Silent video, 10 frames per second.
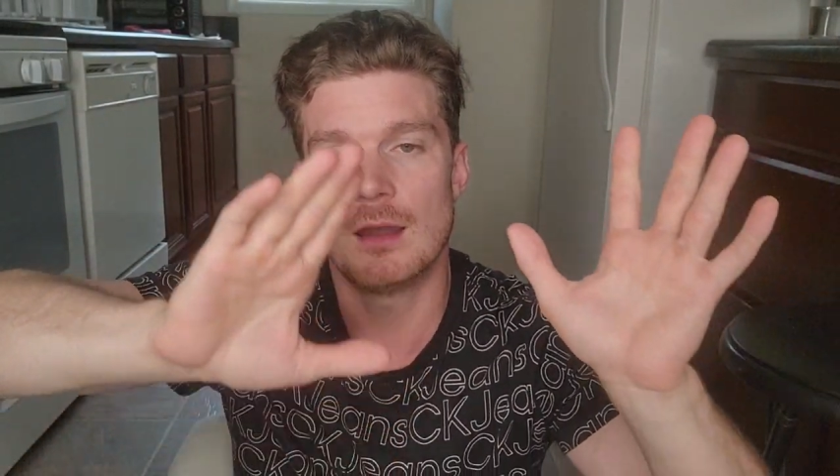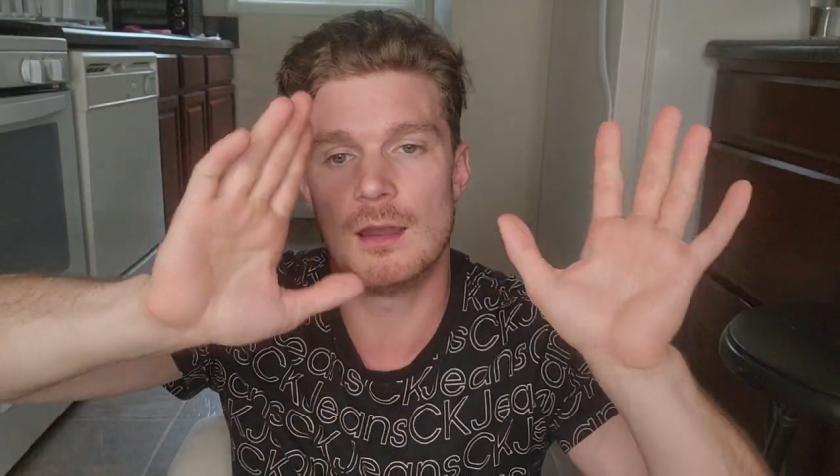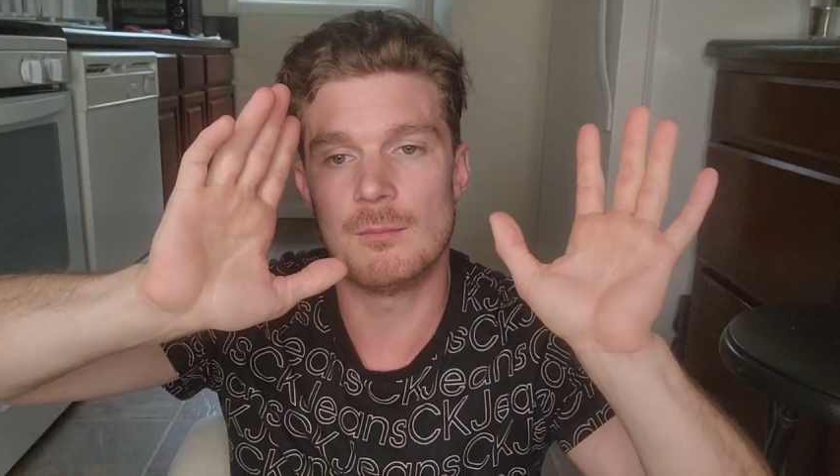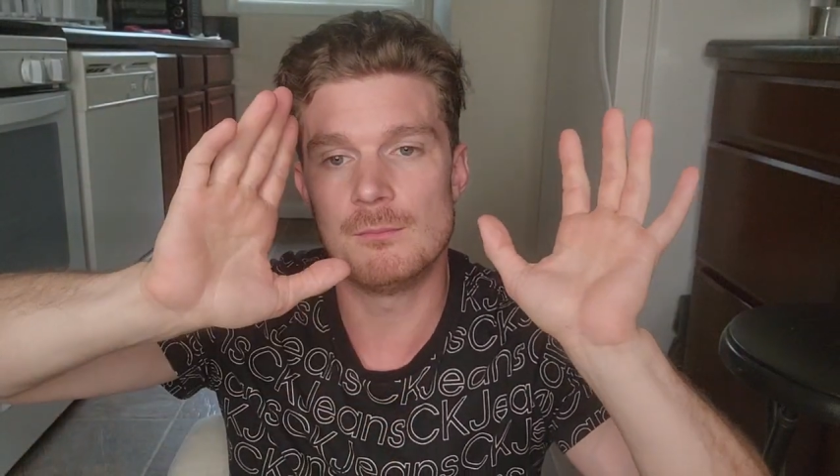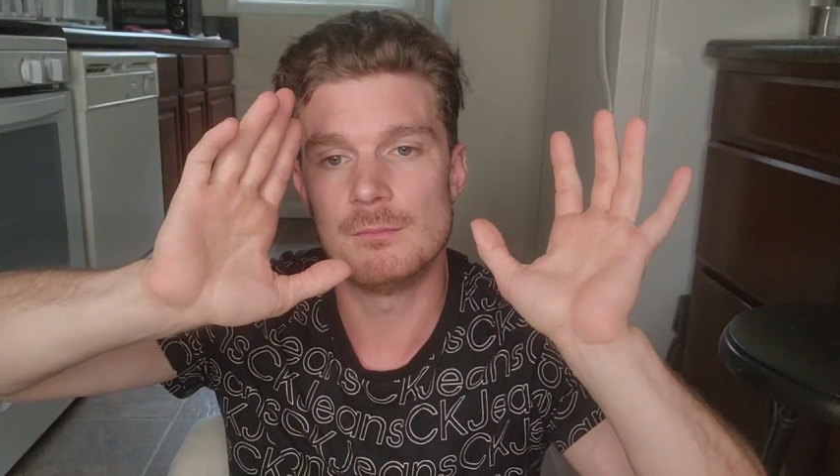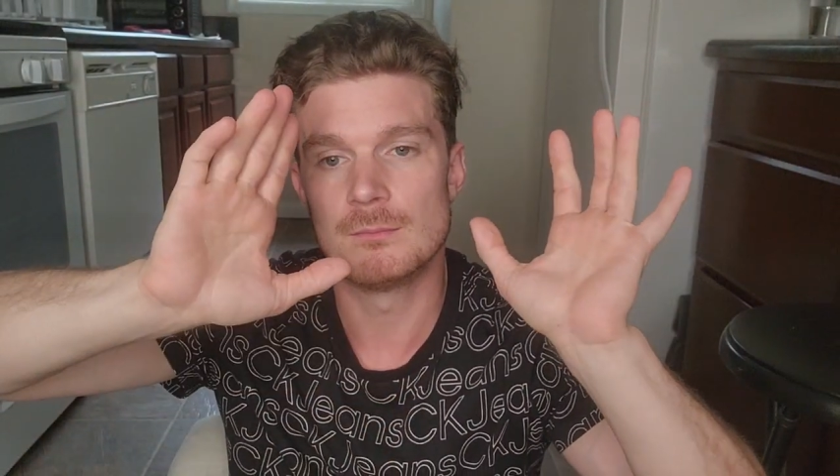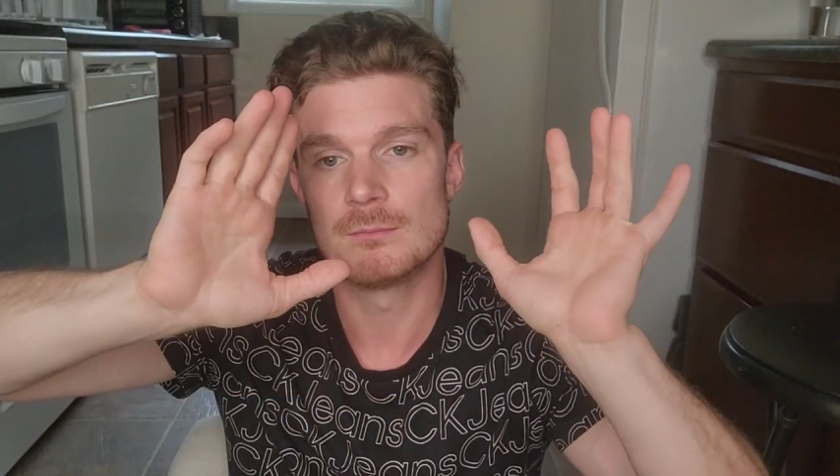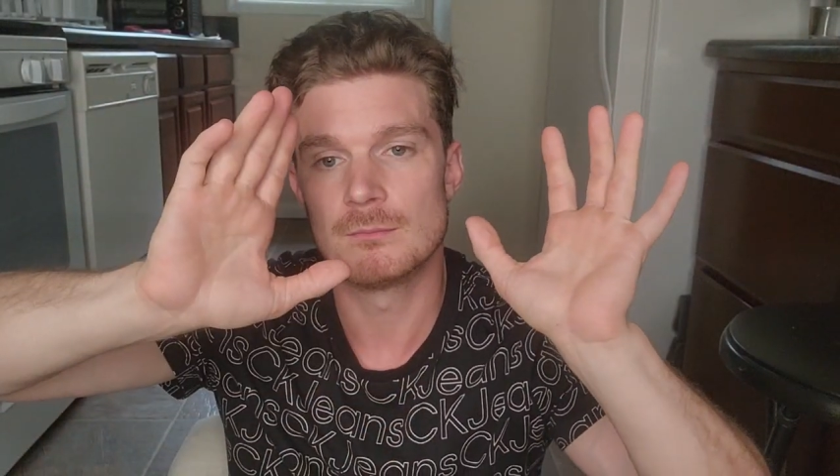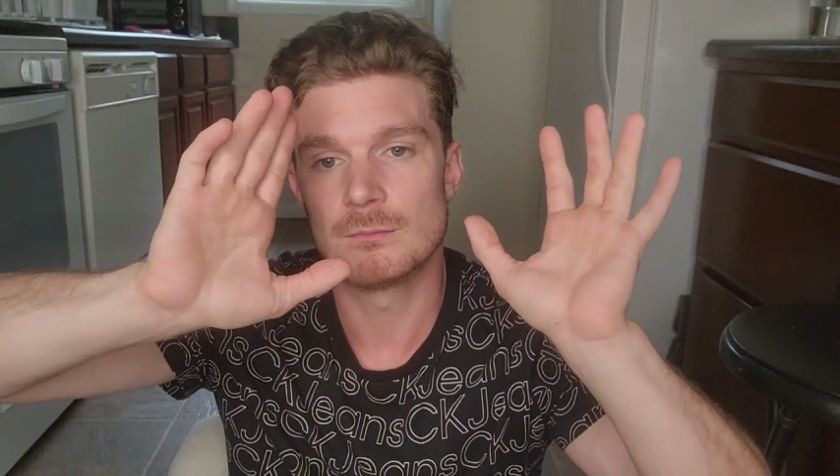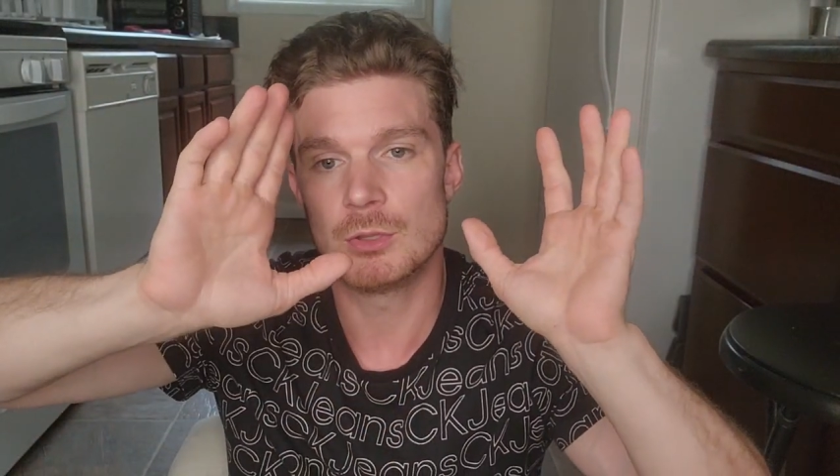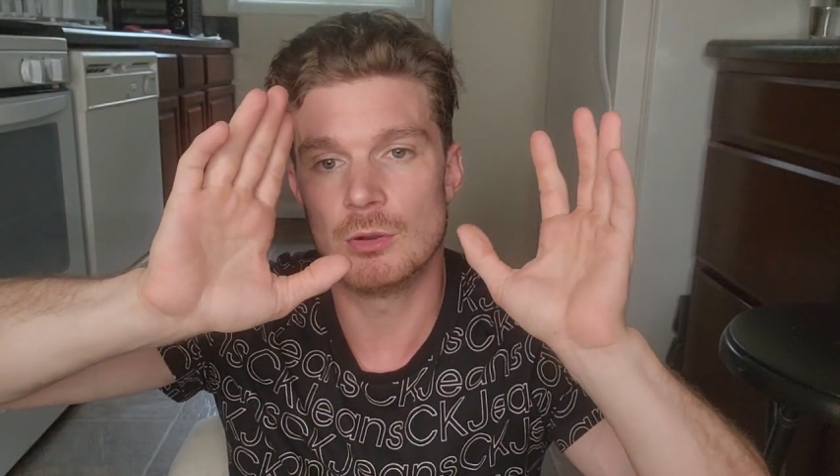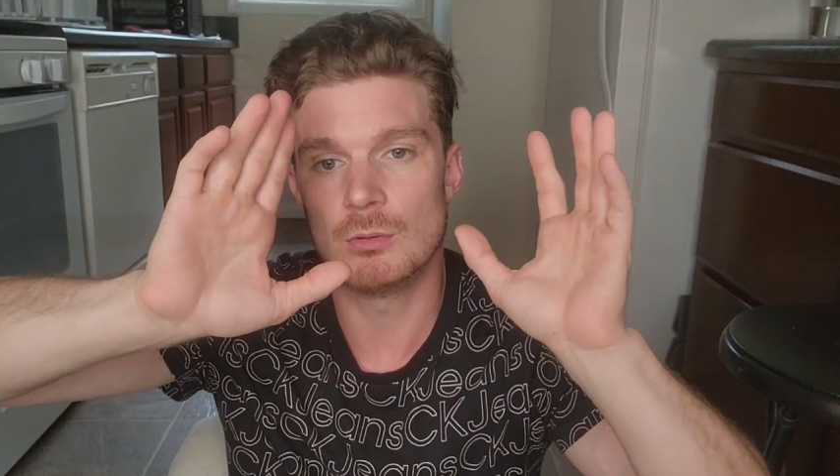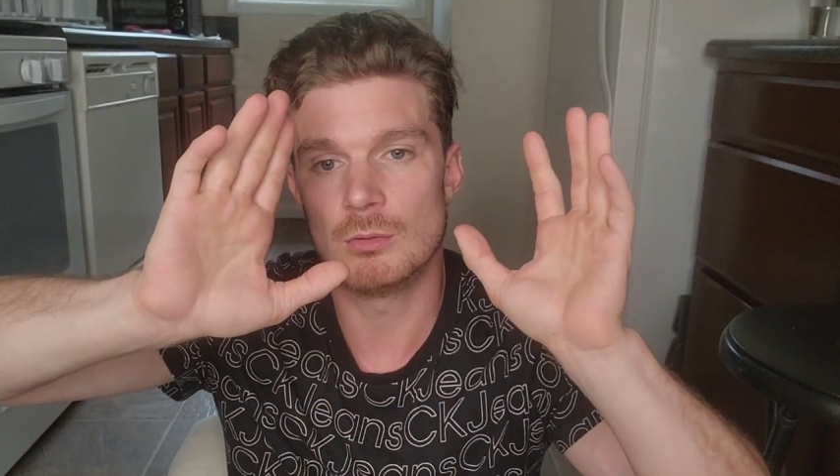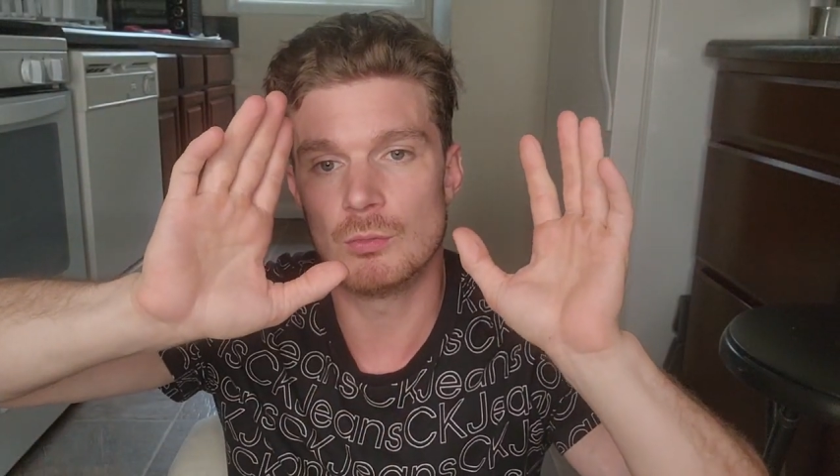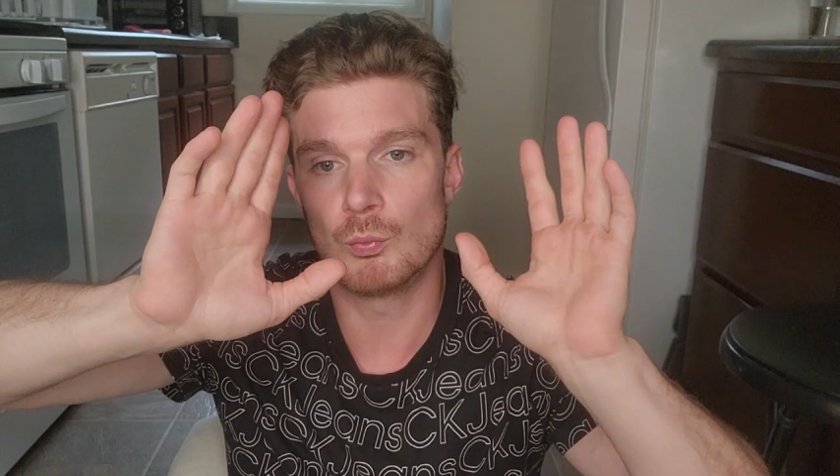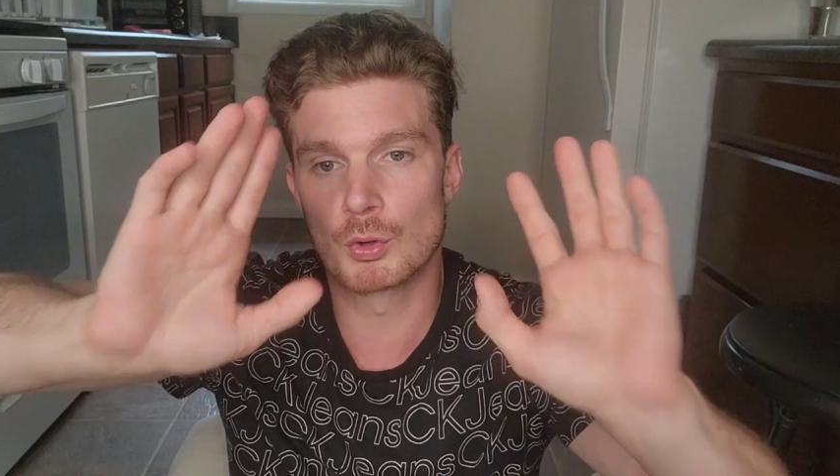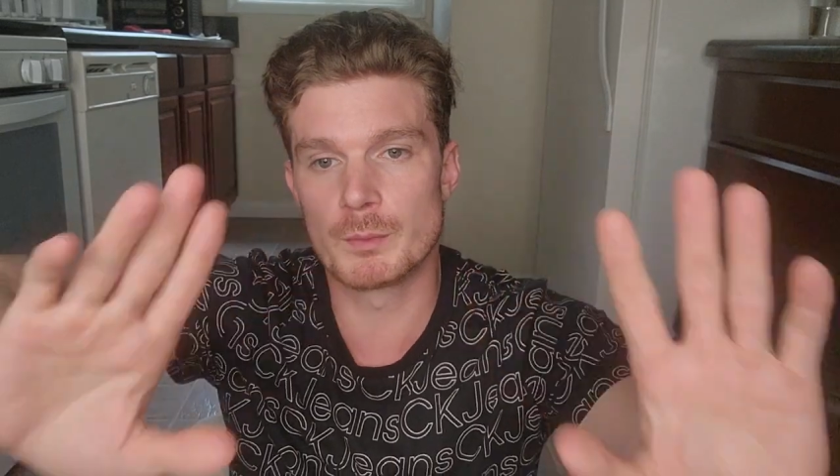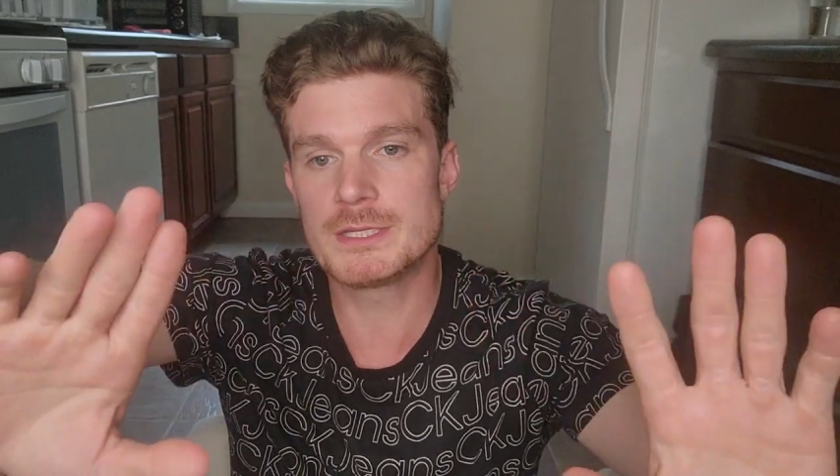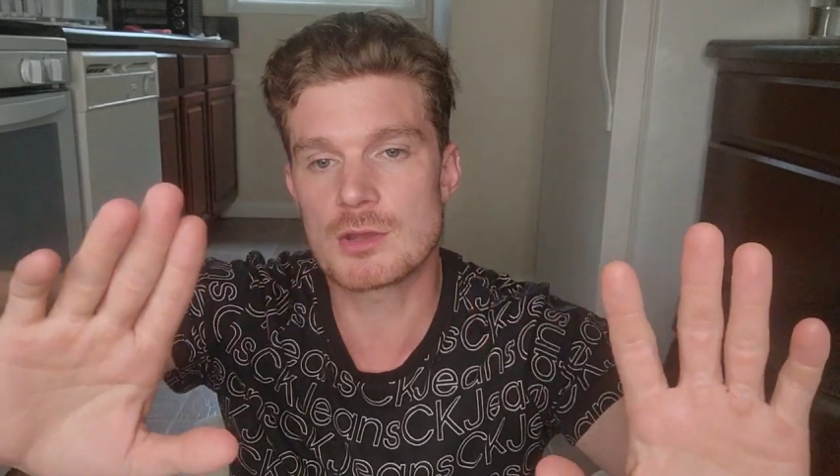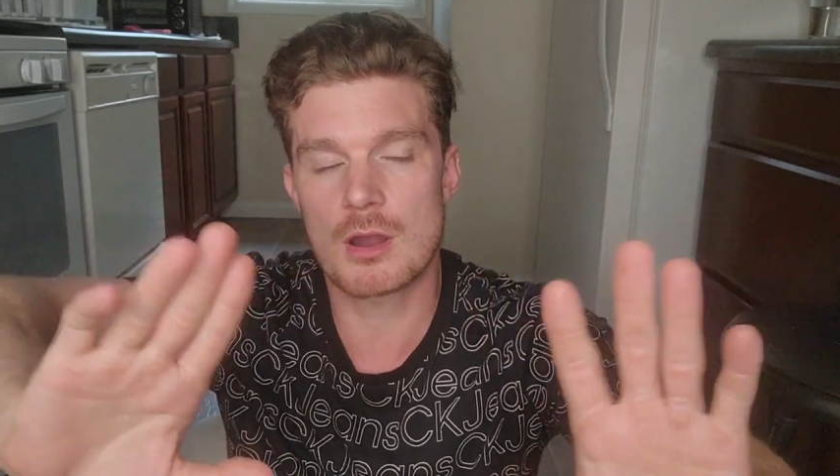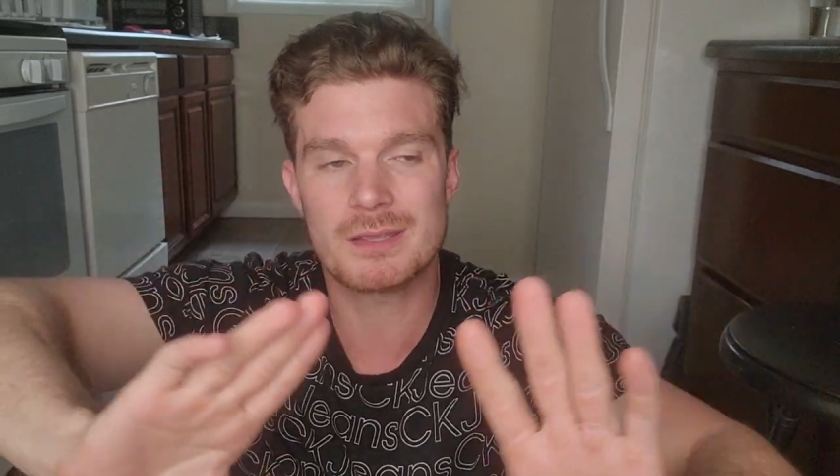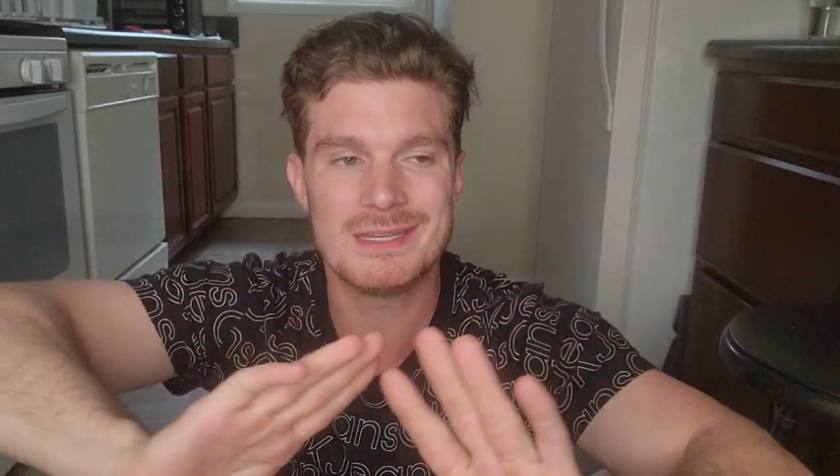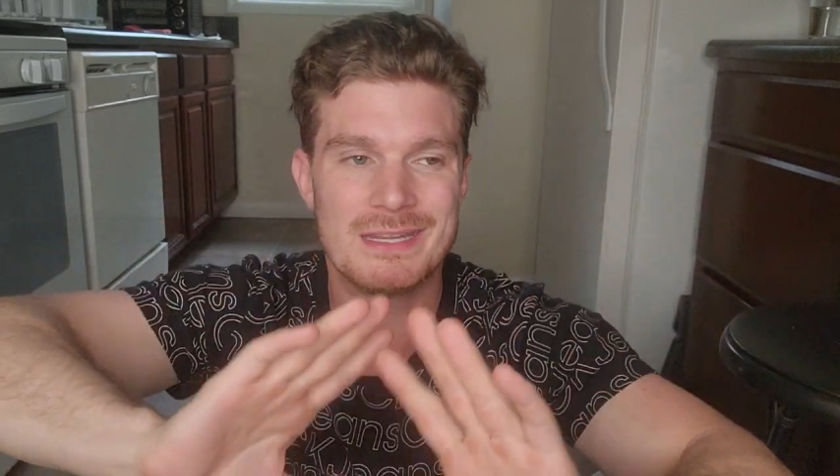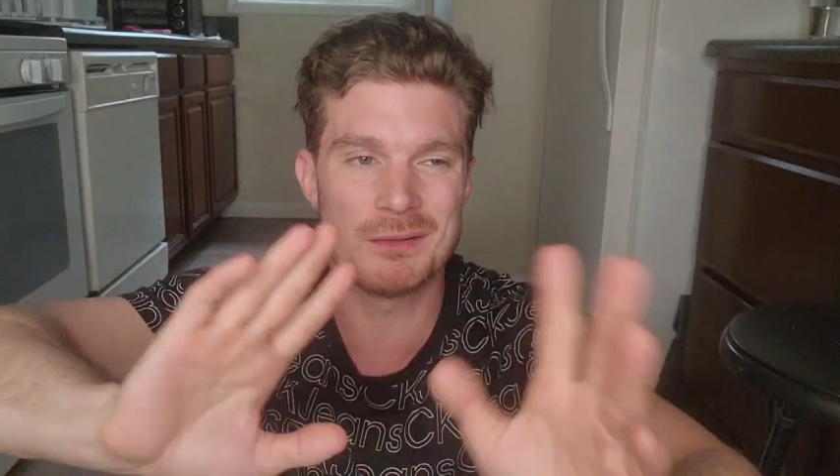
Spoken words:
You know, were we talking?